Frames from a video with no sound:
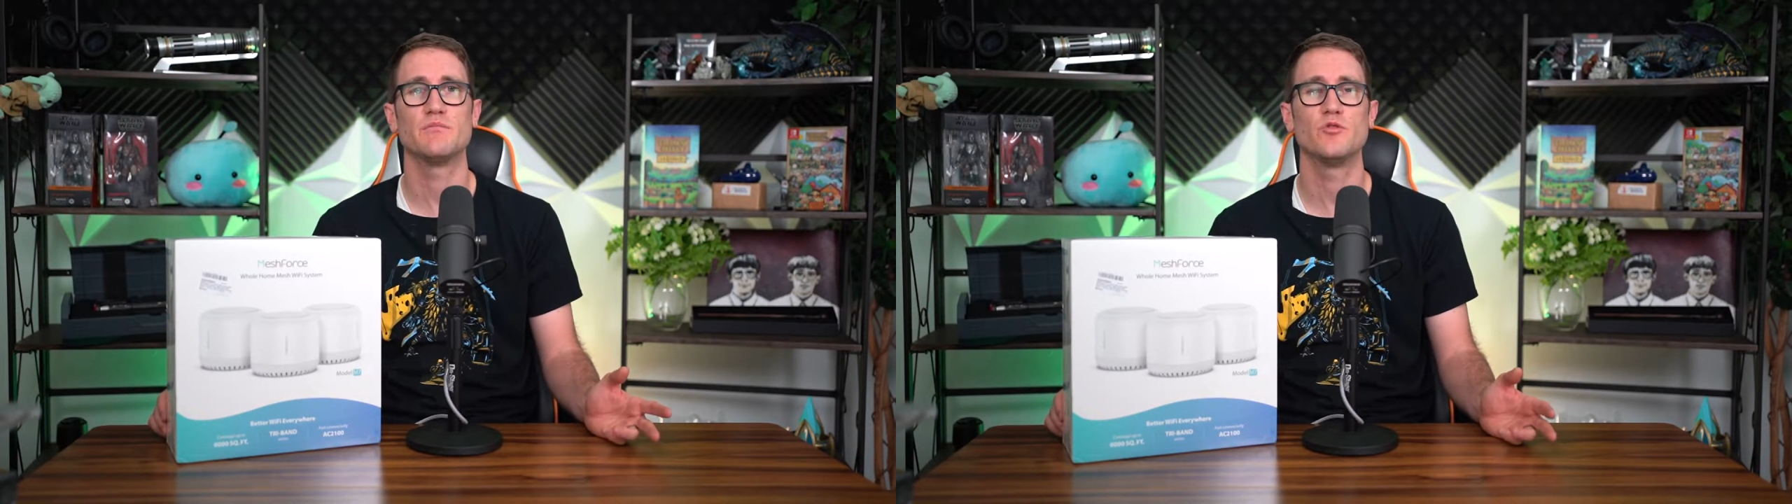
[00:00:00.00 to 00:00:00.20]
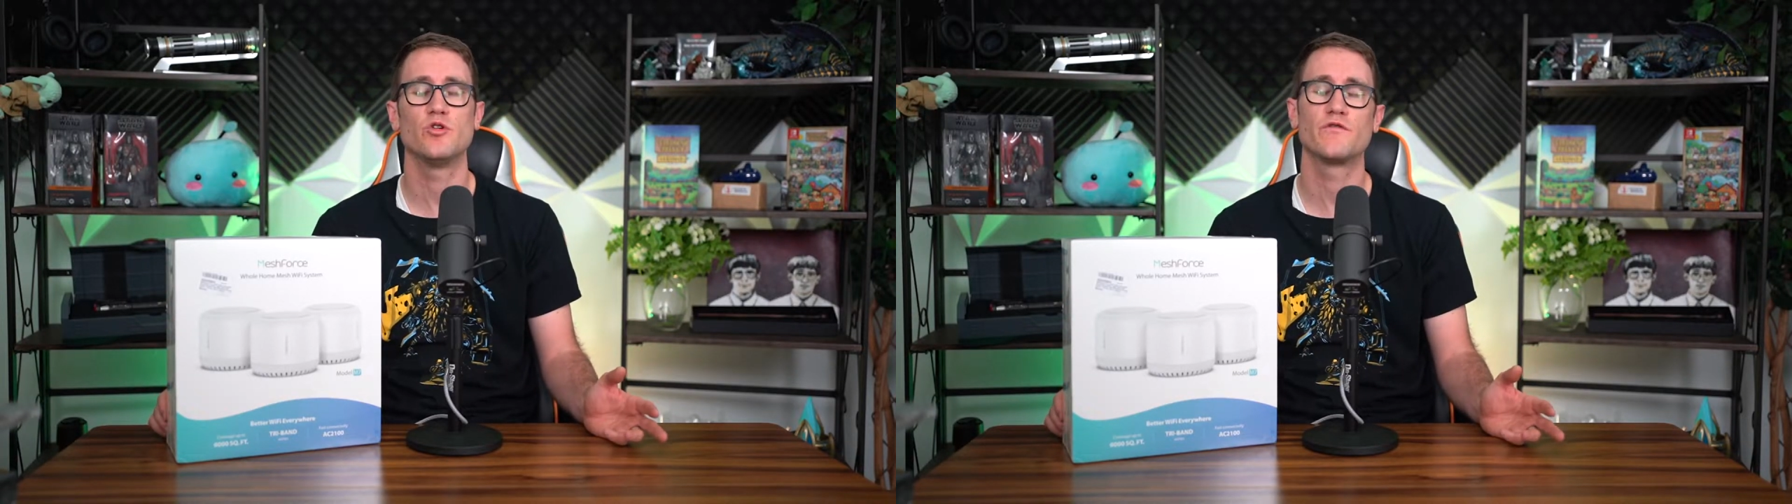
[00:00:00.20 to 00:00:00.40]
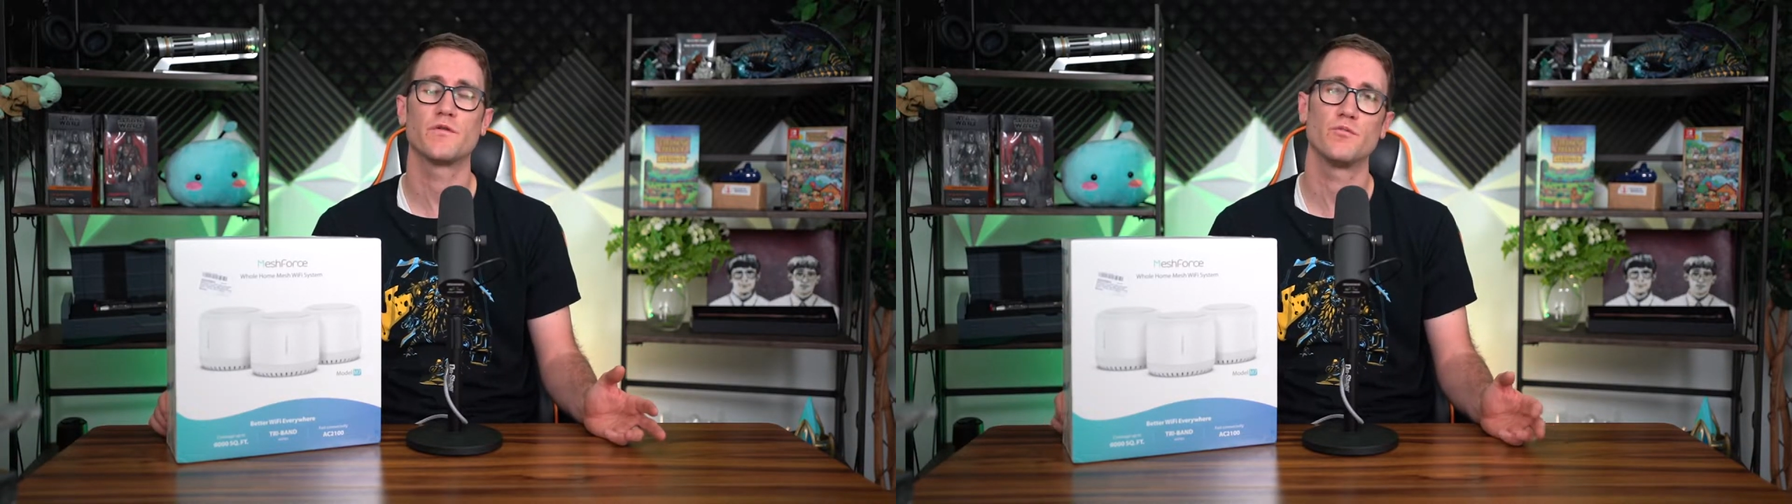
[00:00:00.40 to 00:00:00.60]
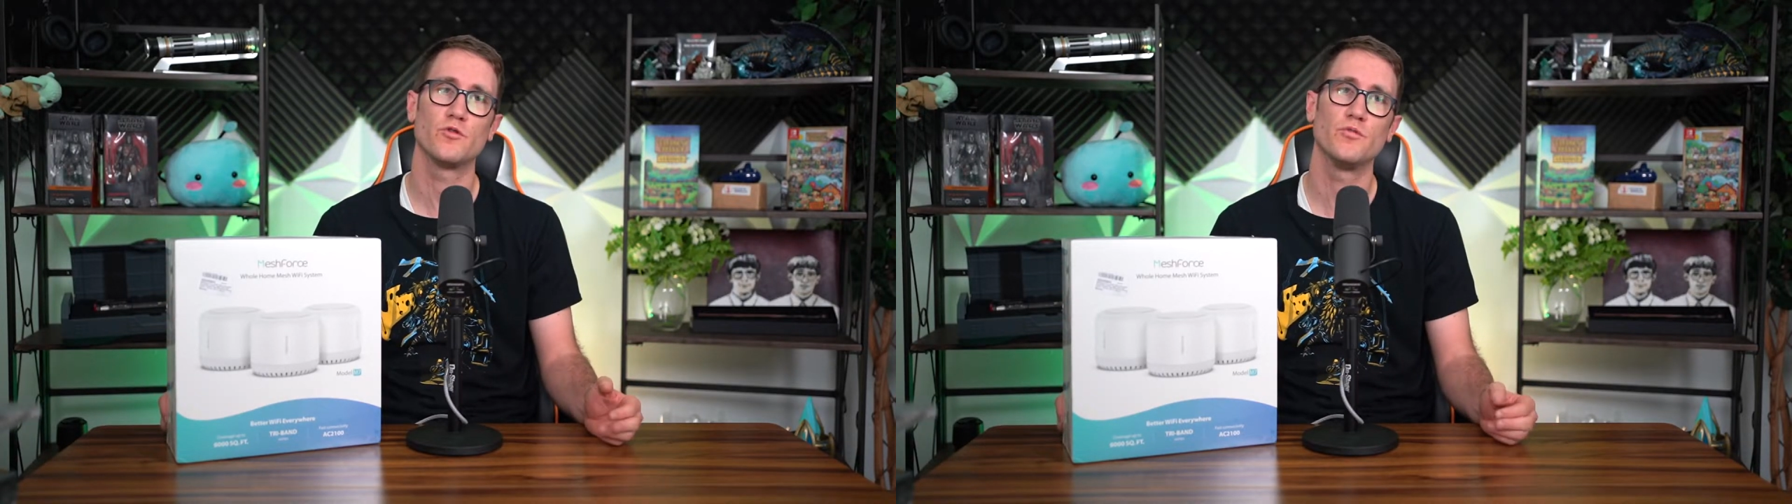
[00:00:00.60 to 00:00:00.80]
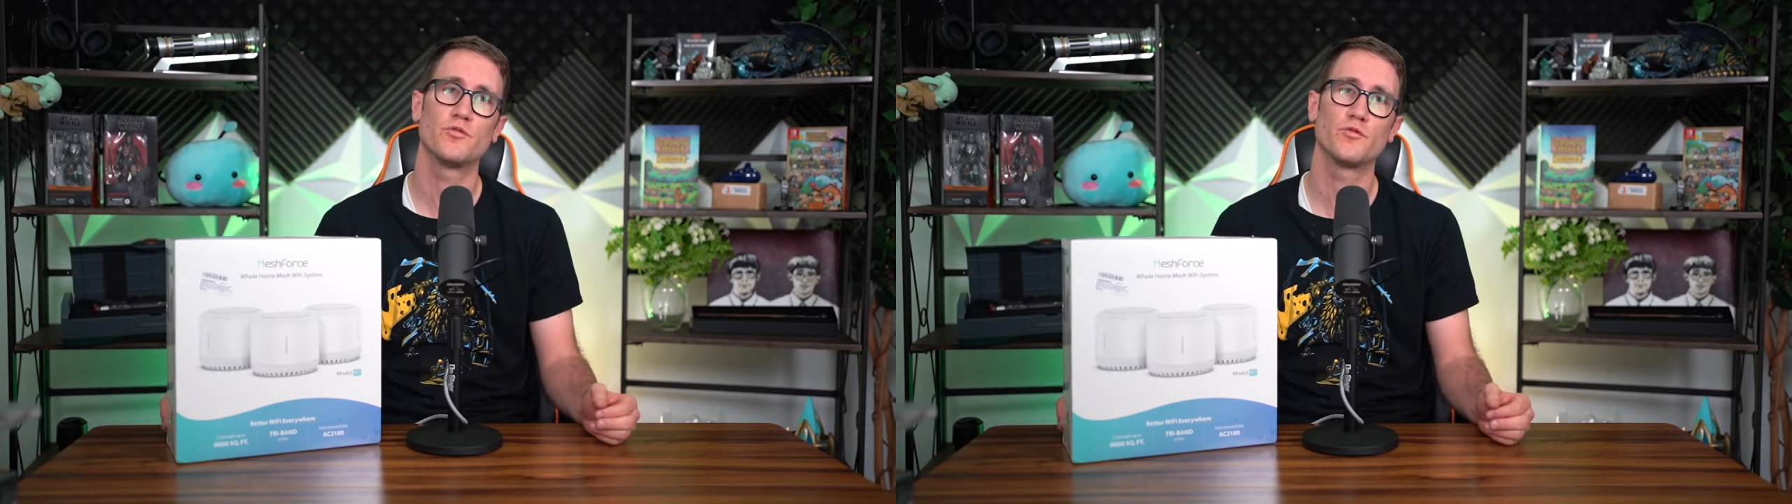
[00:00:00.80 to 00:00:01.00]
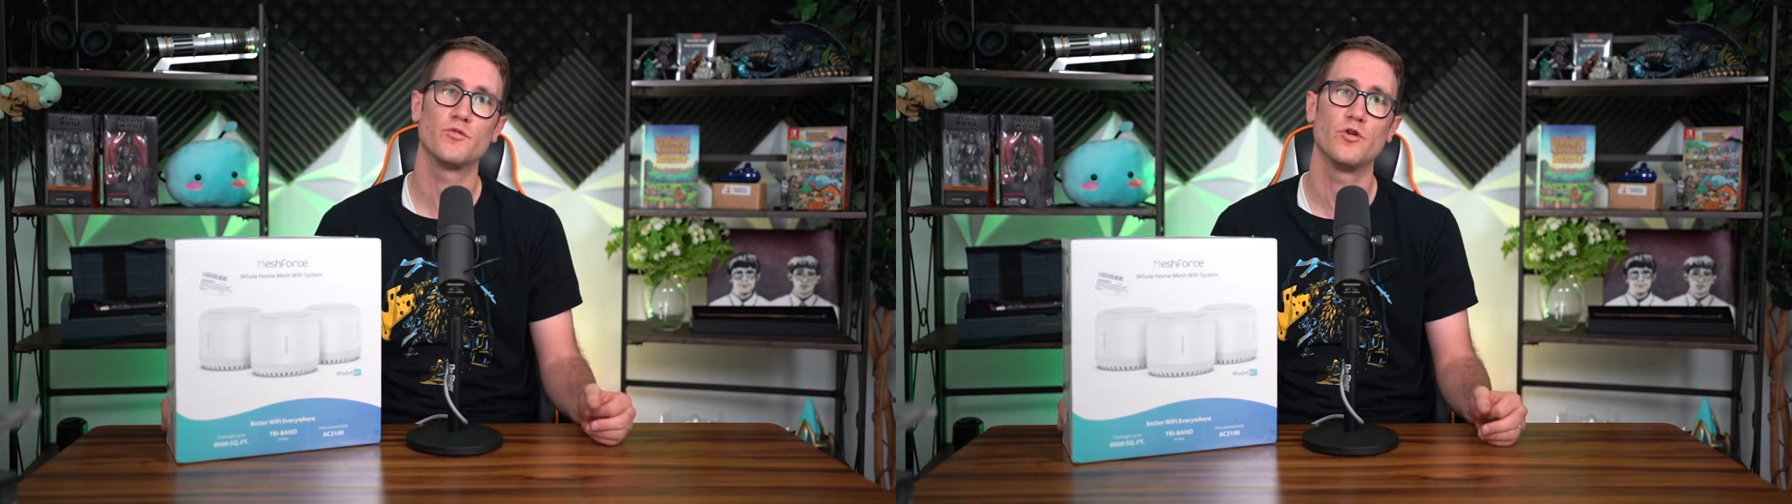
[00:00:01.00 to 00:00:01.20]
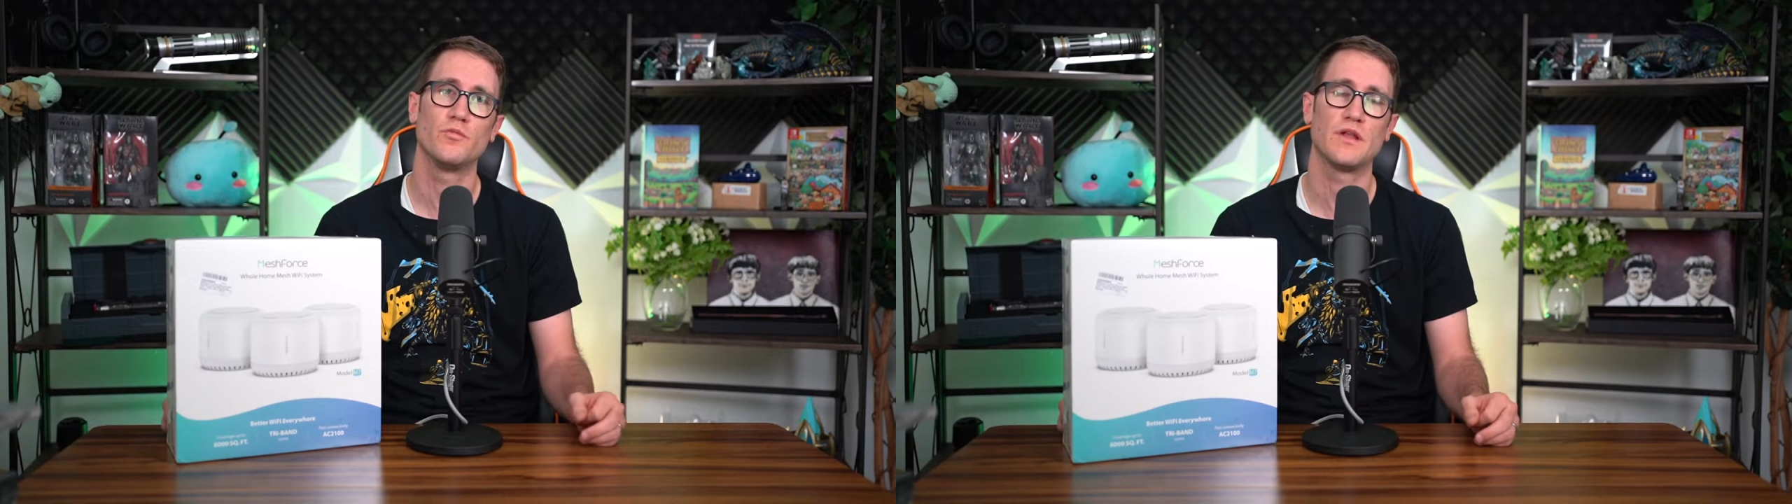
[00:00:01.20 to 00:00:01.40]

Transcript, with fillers: move from room to room,